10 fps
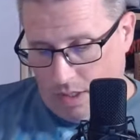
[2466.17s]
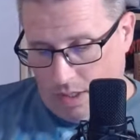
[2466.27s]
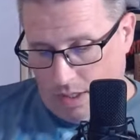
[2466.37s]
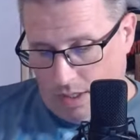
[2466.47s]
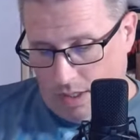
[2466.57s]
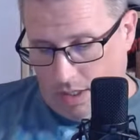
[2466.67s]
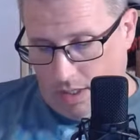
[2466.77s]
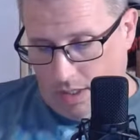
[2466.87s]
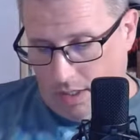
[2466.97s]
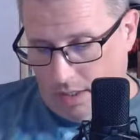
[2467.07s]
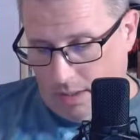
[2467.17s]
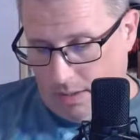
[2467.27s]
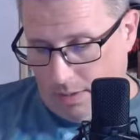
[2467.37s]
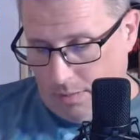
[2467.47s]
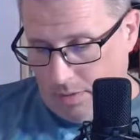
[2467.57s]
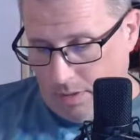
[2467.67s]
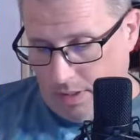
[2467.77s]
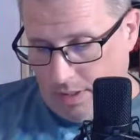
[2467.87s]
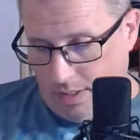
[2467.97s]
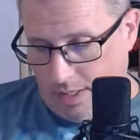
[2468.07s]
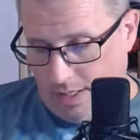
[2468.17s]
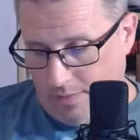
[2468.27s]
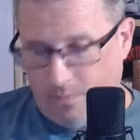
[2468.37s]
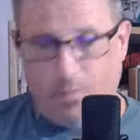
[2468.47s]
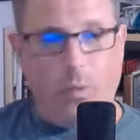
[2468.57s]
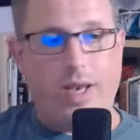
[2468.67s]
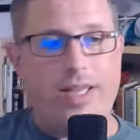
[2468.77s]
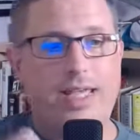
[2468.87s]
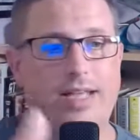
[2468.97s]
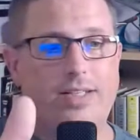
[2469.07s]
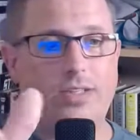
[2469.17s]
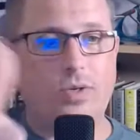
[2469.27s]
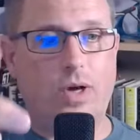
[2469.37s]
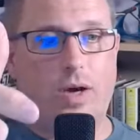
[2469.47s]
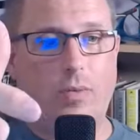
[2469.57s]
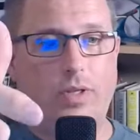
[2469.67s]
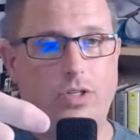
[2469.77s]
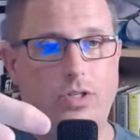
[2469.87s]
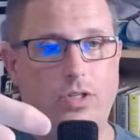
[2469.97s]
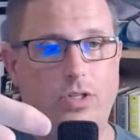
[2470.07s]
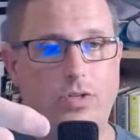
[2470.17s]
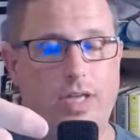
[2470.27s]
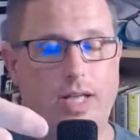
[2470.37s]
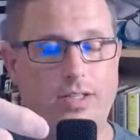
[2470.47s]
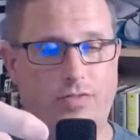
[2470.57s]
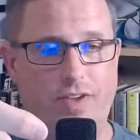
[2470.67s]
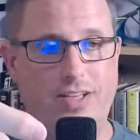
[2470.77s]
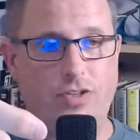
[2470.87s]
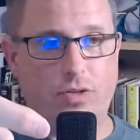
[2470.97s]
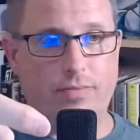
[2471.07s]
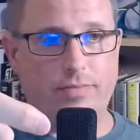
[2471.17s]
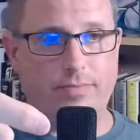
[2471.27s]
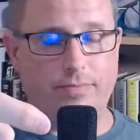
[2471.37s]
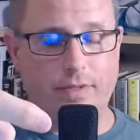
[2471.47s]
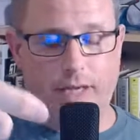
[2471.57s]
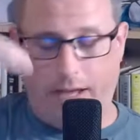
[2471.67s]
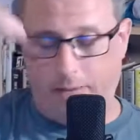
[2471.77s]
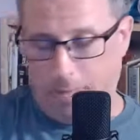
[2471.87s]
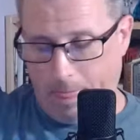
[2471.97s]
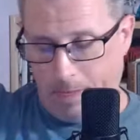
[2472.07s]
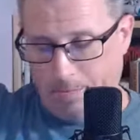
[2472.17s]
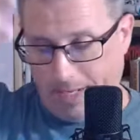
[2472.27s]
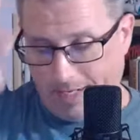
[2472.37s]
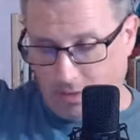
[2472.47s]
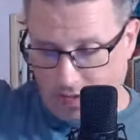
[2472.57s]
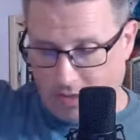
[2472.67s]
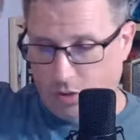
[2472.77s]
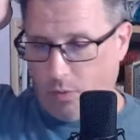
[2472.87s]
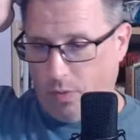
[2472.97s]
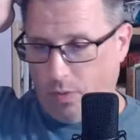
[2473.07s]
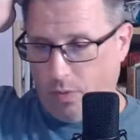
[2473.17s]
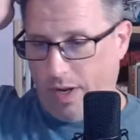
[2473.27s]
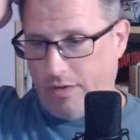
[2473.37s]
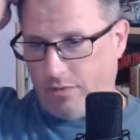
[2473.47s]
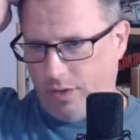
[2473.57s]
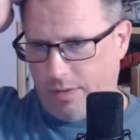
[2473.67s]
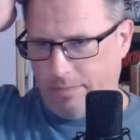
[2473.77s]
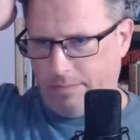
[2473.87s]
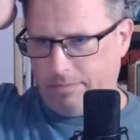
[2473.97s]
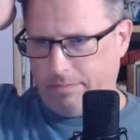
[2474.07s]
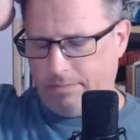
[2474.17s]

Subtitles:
blah. when the dude gets the phaser, okay, gets the phaser away from,